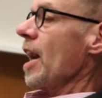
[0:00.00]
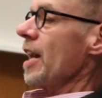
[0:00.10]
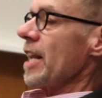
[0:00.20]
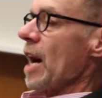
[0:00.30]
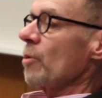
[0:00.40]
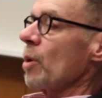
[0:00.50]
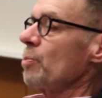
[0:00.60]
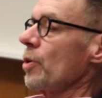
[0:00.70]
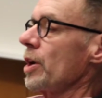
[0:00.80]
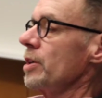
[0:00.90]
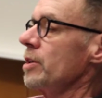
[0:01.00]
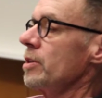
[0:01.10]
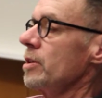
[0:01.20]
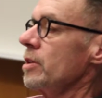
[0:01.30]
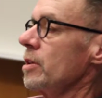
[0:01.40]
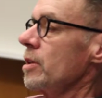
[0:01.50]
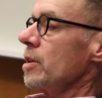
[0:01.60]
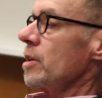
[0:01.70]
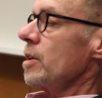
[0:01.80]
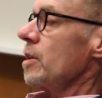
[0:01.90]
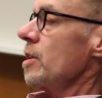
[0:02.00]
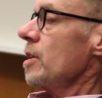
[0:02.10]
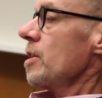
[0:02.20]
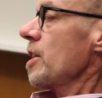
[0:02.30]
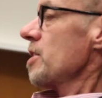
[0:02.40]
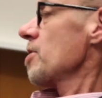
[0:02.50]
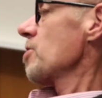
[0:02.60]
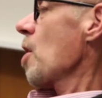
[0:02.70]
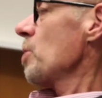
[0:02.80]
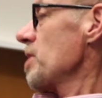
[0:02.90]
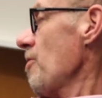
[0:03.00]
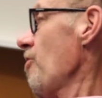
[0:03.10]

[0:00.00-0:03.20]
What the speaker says: And that will put, because there's always a